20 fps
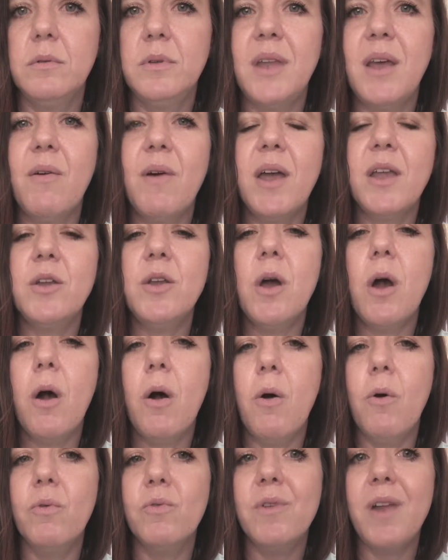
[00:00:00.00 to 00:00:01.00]
Now, I
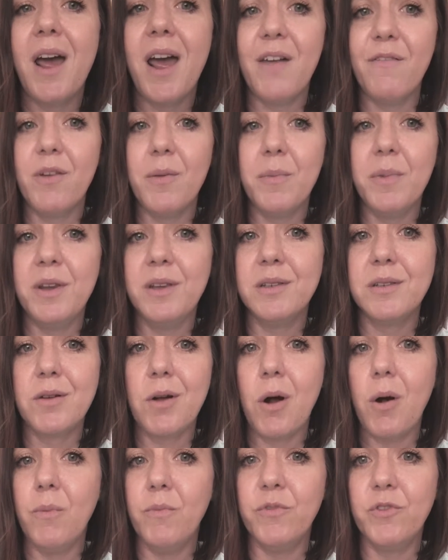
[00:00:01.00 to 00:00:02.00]
know not everybody's
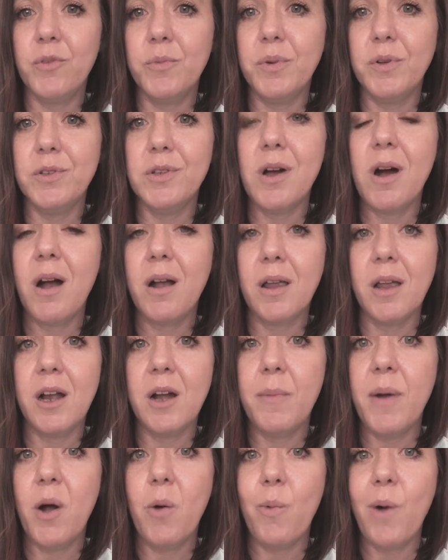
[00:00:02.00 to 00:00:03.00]
comfortable talking
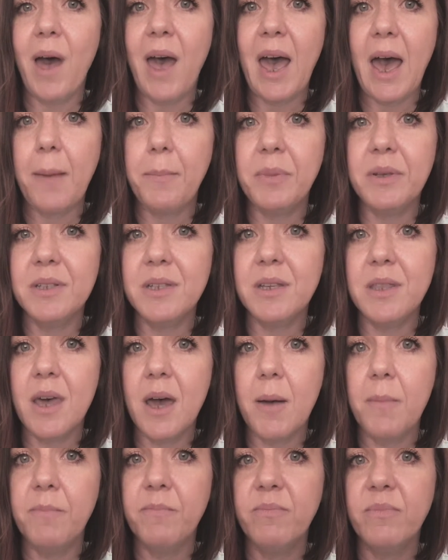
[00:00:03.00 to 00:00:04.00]
about what happened to
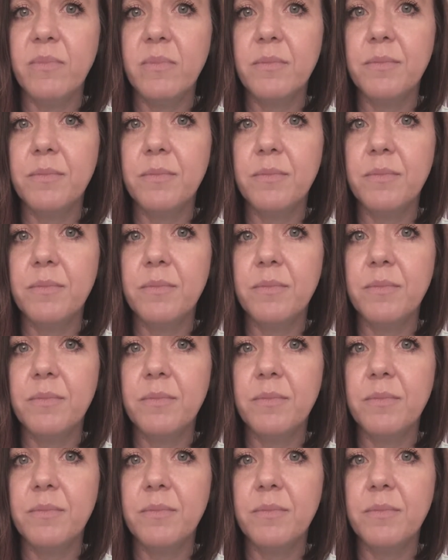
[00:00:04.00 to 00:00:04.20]
them.